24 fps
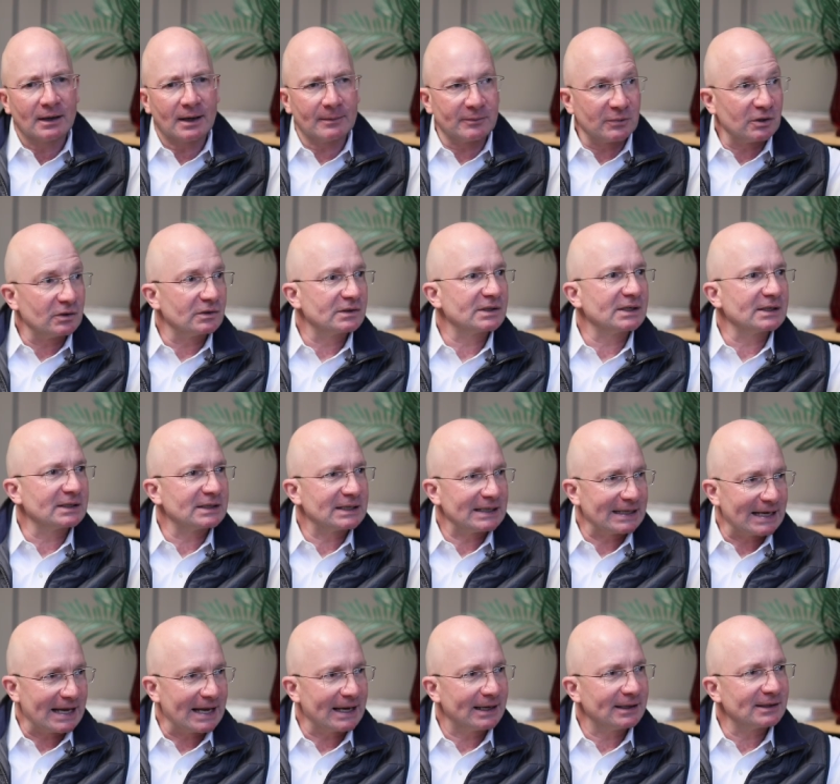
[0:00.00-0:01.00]
I'm using
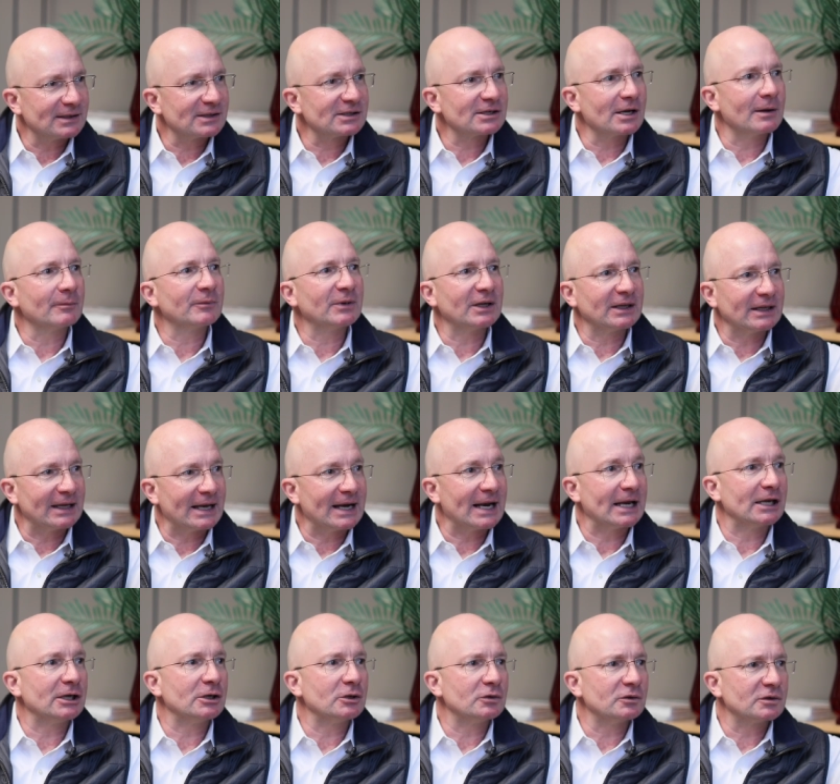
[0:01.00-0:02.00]
today is something that
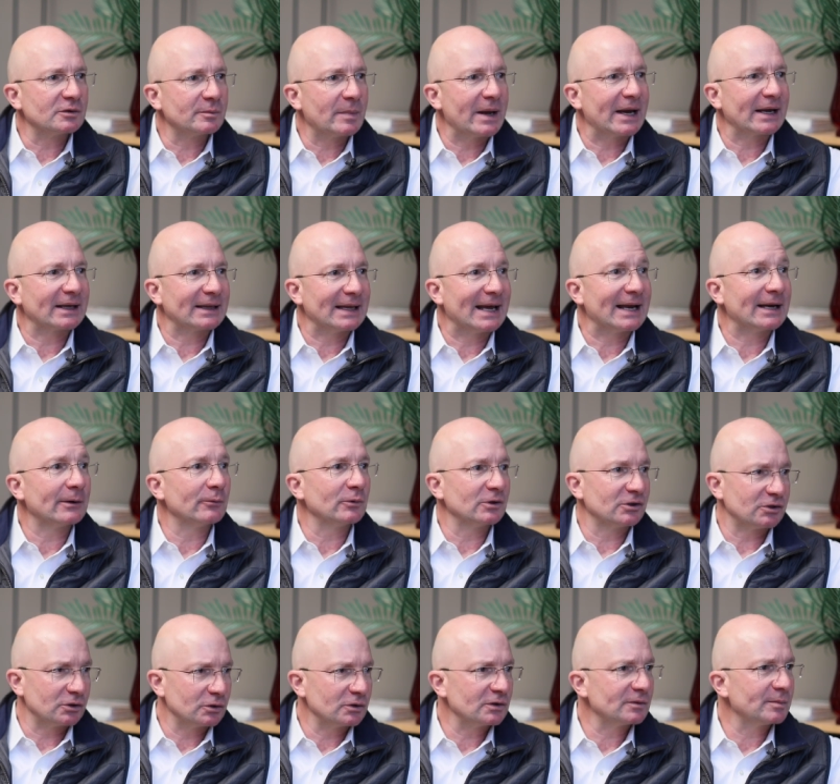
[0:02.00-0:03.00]
I used back then and
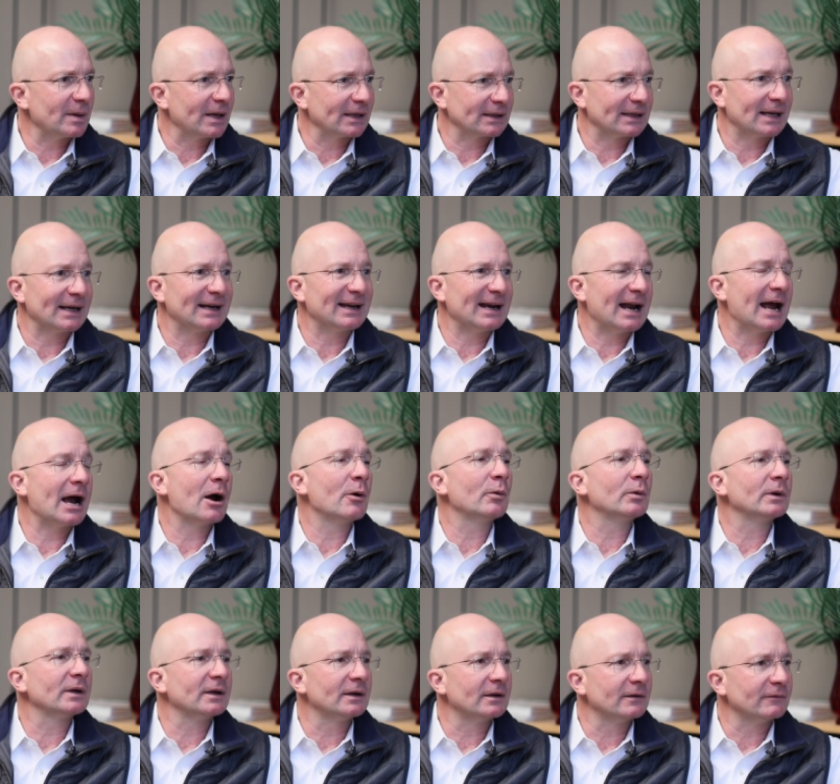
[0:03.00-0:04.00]
was used back then, and how
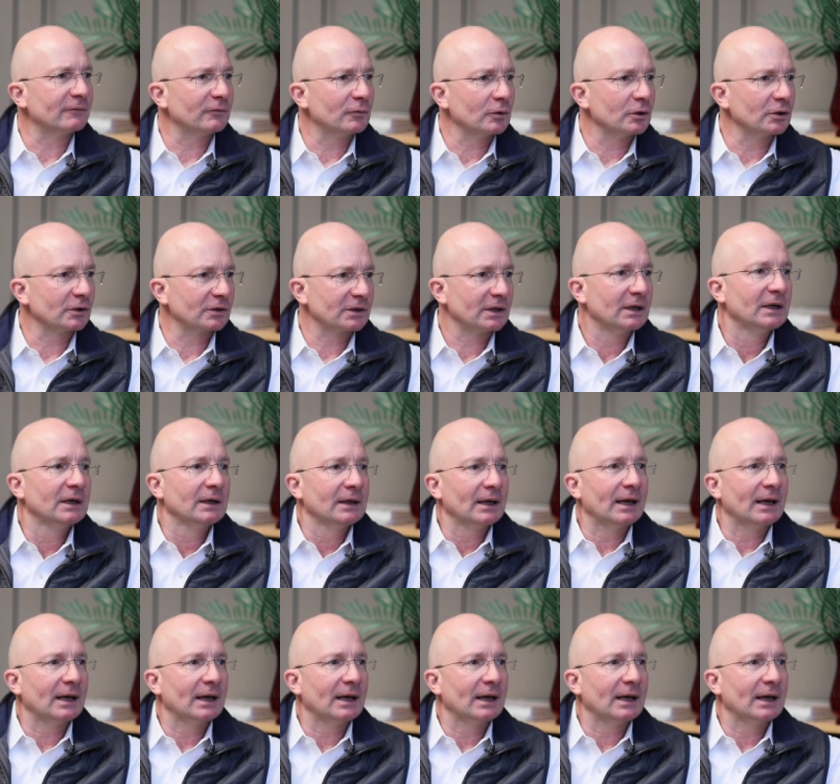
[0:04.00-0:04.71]
would it have worked?